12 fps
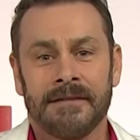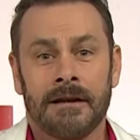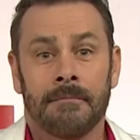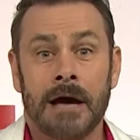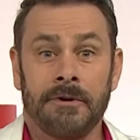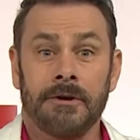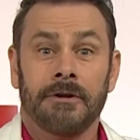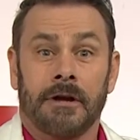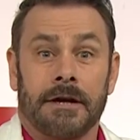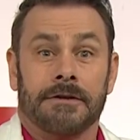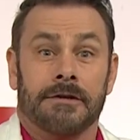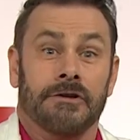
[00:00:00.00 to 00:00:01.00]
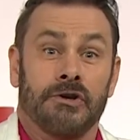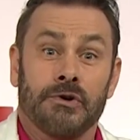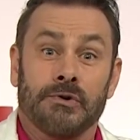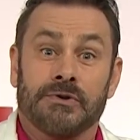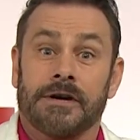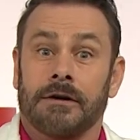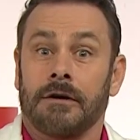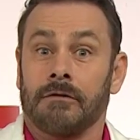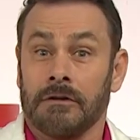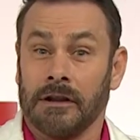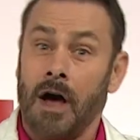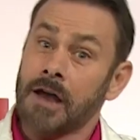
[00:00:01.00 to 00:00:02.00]
Maybe you'd like to use
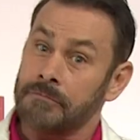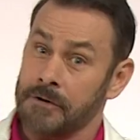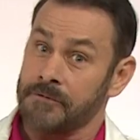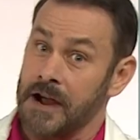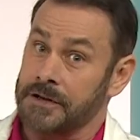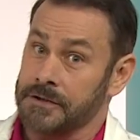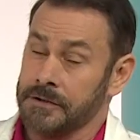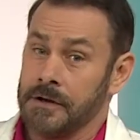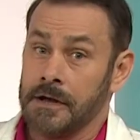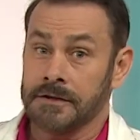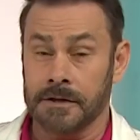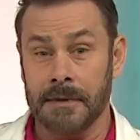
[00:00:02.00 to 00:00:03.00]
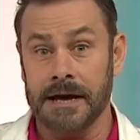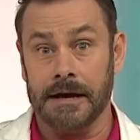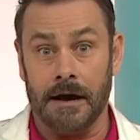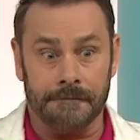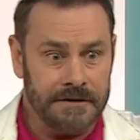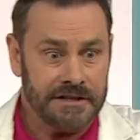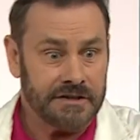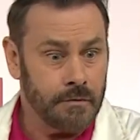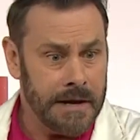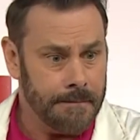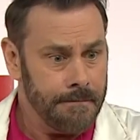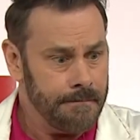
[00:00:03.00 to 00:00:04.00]
light refraction to make a fish
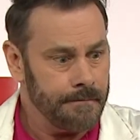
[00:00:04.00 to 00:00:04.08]
swim